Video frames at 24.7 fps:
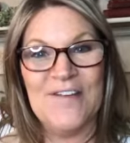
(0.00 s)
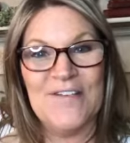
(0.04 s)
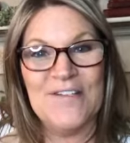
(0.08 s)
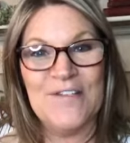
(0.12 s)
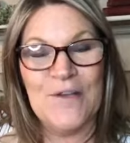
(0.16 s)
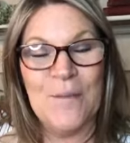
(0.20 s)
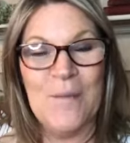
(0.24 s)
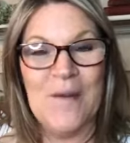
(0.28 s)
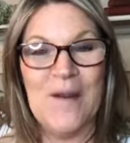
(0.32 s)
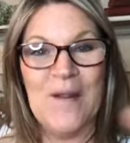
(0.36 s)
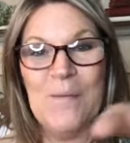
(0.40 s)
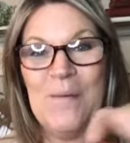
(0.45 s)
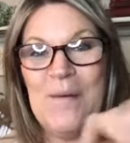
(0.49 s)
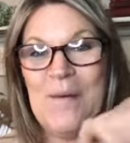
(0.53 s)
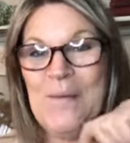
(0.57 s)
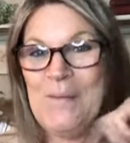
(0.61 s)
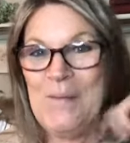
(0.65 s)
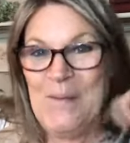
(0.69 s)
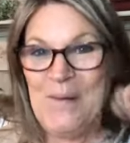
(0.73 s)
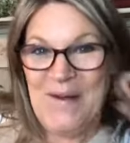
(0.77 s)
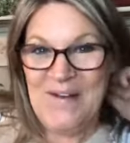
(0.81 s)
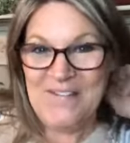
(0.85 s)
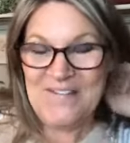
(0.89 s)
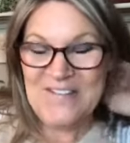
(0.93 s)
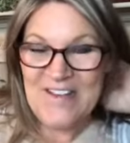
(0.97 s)
So many
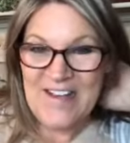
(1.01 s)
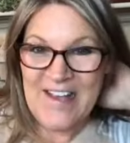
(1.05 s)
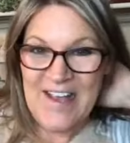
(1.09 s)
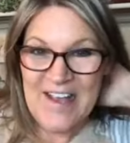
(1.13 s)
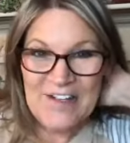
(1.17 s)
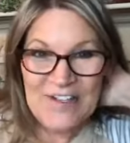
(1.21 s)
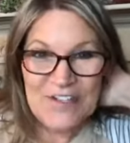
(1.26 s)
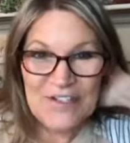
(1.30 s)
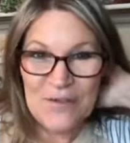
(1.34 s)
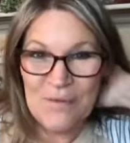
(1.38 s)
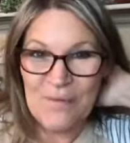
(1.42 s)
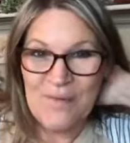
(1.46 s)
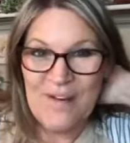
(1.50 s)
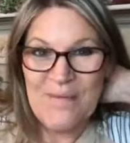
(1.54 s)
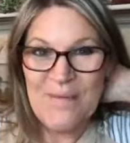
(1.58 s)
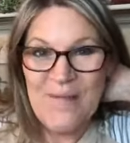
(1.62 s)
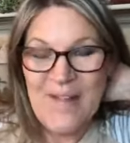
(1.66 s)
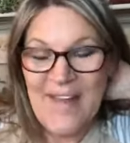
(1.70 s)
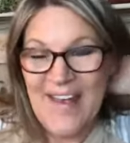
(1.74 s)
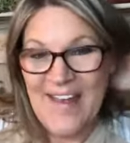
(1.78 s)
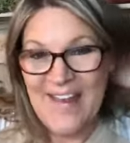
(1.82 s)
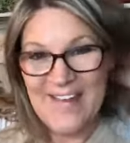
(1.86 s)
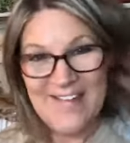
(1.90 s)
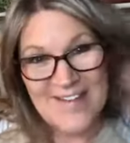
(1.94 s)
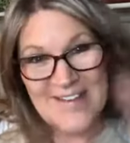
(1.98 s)
people have to catch the
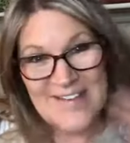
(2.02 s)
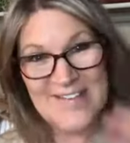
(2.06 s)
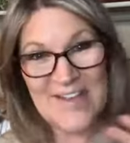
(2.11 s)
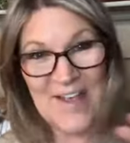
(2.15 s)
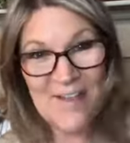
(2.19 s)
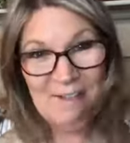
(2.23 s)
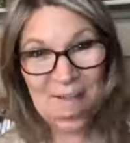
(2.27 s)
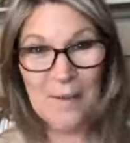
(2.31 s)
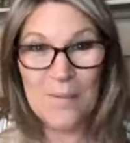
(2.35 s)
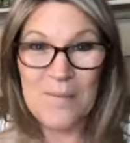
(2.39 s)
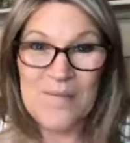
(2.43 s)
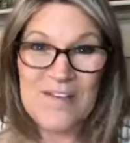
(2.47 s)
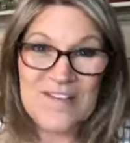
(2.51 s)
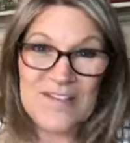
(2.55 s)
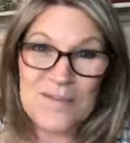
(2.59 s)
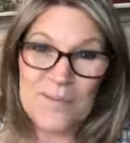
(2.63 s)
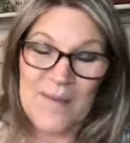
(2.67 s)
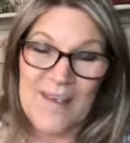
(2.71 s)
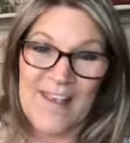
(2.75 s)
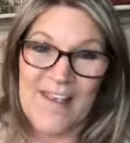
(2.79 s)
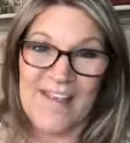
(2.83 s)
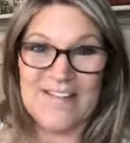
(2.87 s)
replay and they say they missed me,